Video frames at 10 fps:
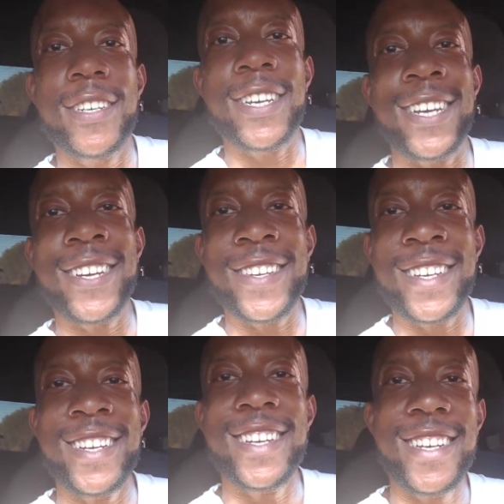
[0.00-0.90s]

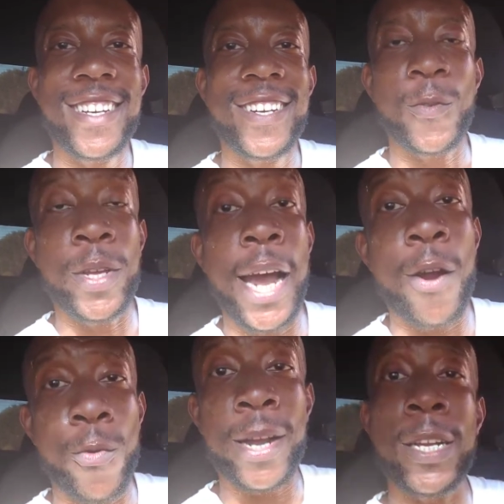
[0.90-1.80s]
And we
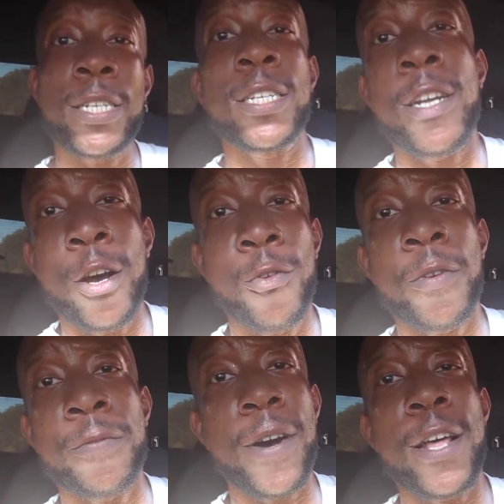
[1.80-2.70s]
are raging over
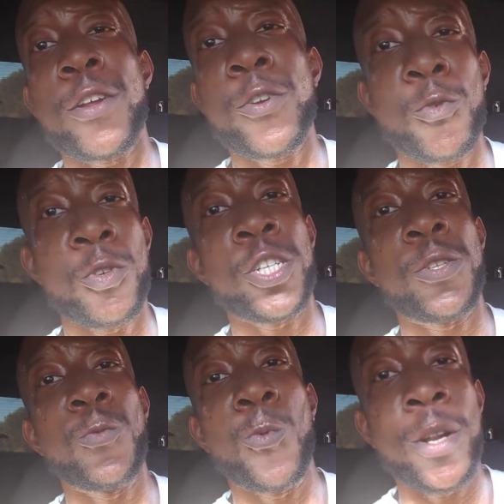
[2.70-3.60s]
a father who
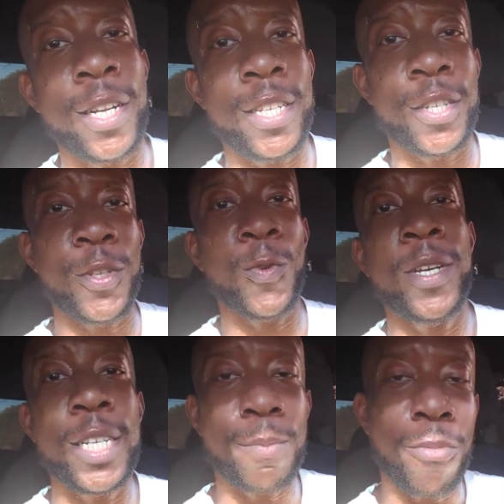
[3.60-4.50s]
is wanting to do
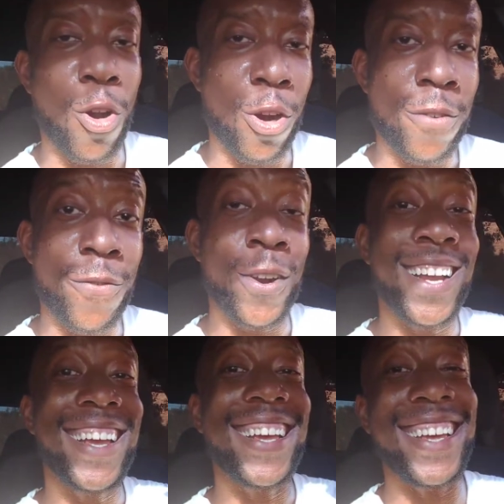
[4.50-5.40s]
his part for
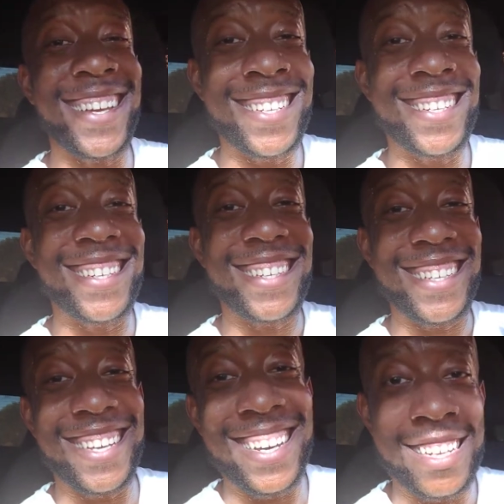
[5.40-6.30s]
his
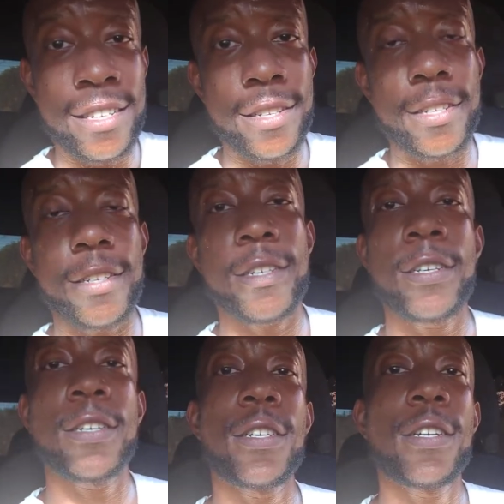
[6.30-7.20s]
kids,
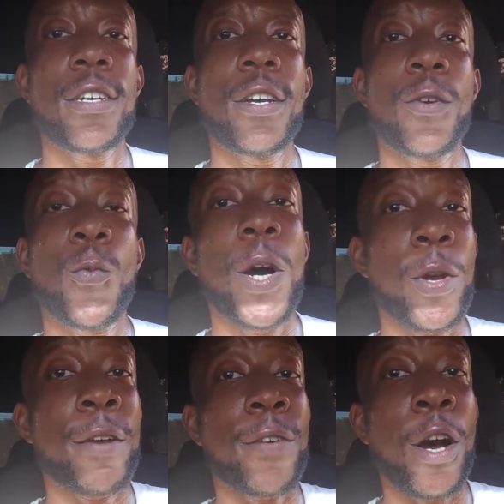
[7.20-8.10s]
while
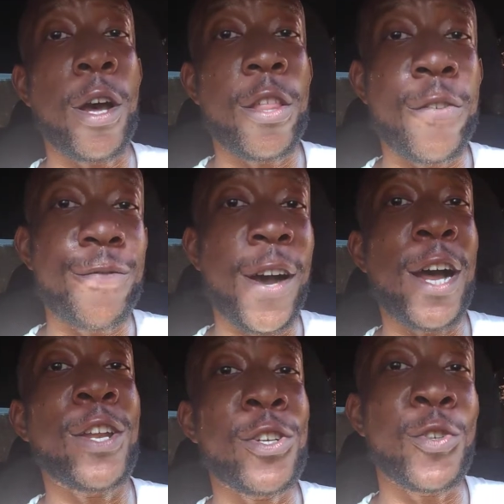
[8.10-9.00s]
we have other
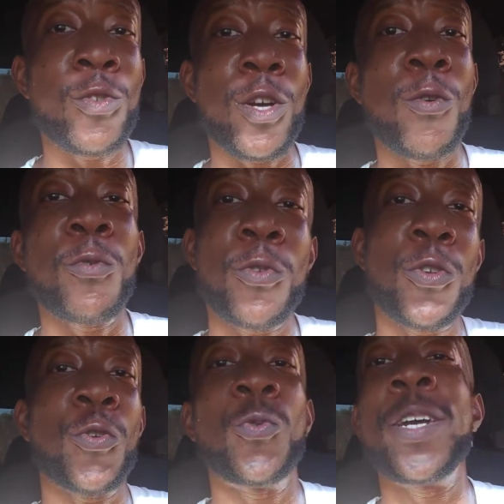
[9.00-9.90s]
fathers who don't
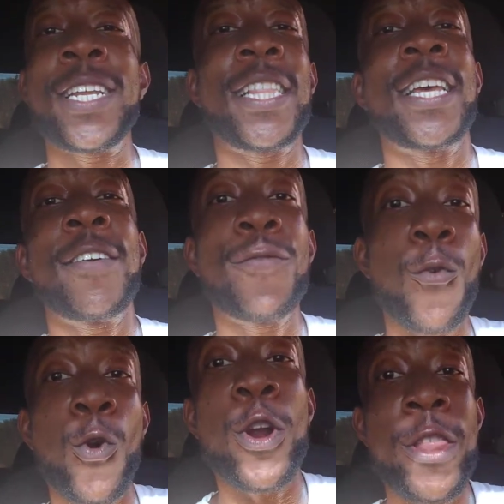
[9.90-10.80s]
do anything
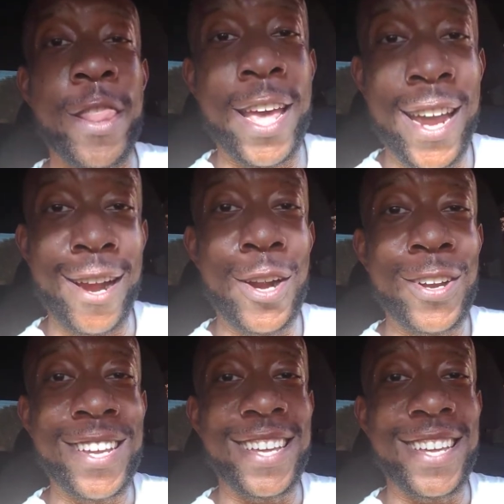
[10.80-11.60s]
for their kids.